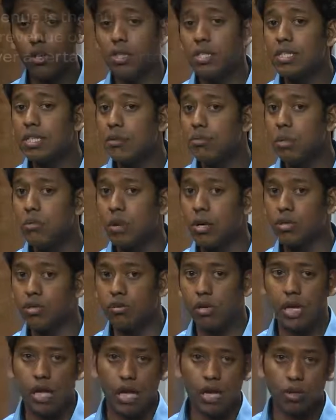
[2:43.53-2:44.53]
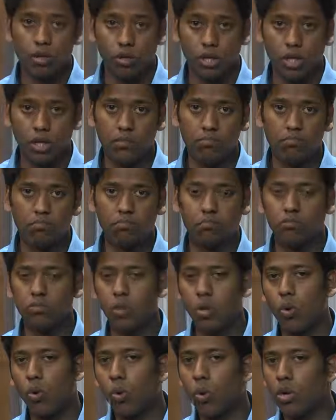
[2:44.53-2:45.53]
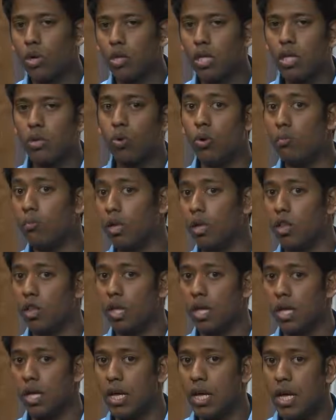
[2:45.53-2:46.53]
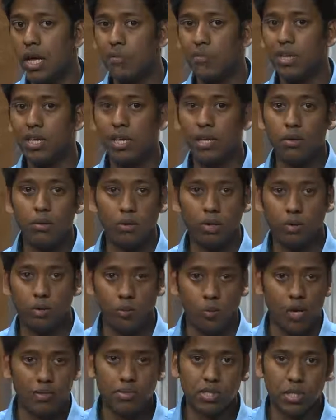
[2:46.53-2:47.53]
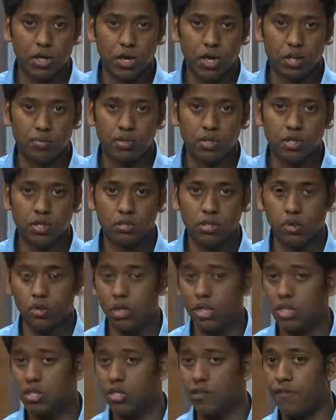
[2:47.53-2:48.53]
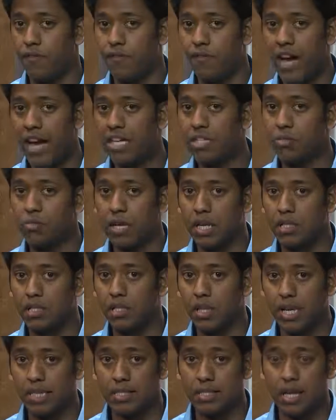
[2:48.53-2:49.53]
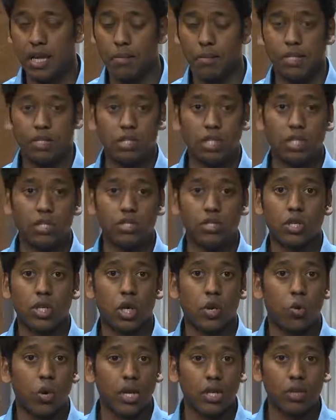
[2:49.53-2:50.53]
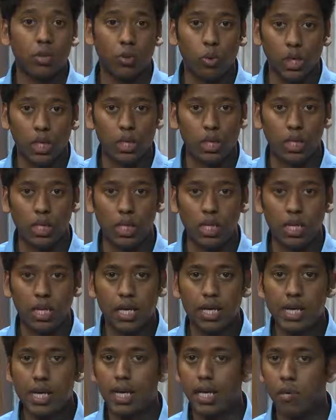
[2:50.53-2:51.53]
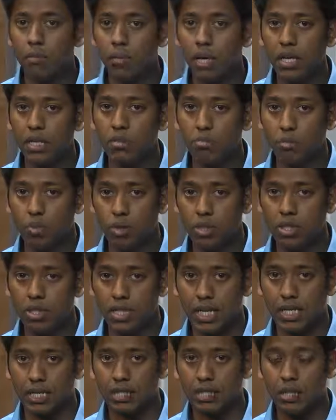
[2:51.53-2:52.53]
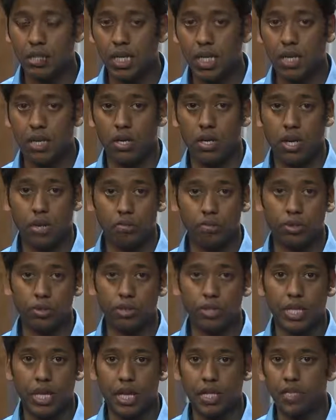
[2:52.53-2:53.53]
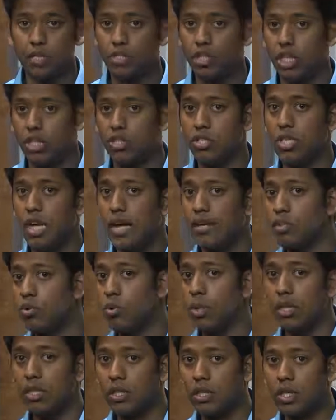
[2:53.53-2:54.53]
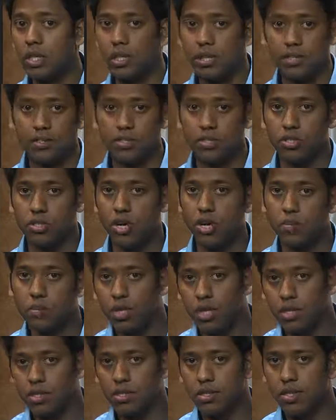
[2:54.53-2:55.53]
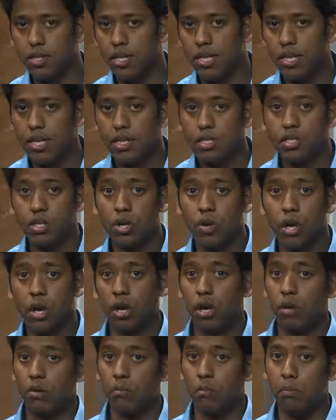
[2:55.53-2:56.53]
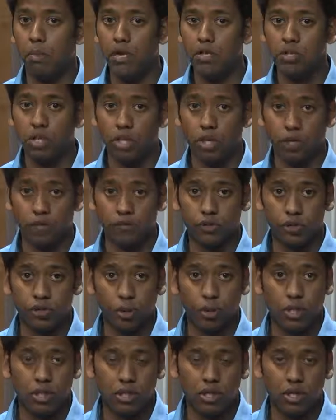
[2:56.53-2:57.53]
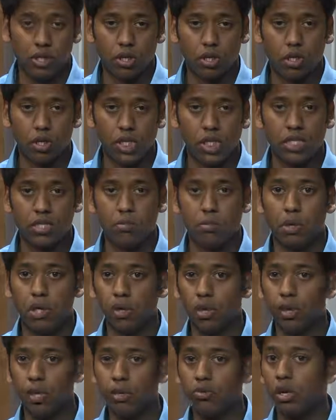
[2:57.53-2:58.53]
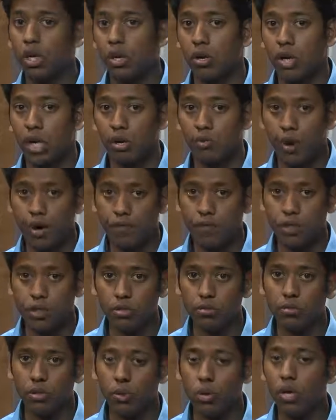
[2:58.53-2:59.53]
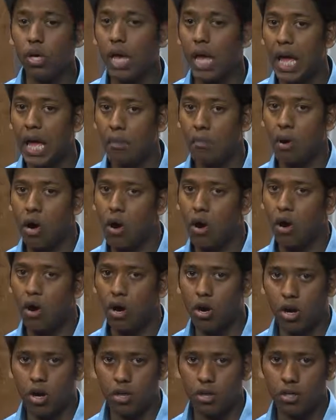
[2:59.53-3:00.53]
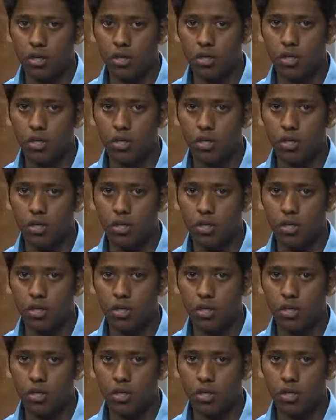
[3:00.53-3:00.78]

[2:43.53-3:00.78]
This can be measured annually, quarterly, or monthly. But in web startups, which is a fast-paced landscape that changes quite quickly, it makes more sense to look at a number that changes as quickly as the startup does. So our metric of choice here is the monthly recurring revenue, or MRR.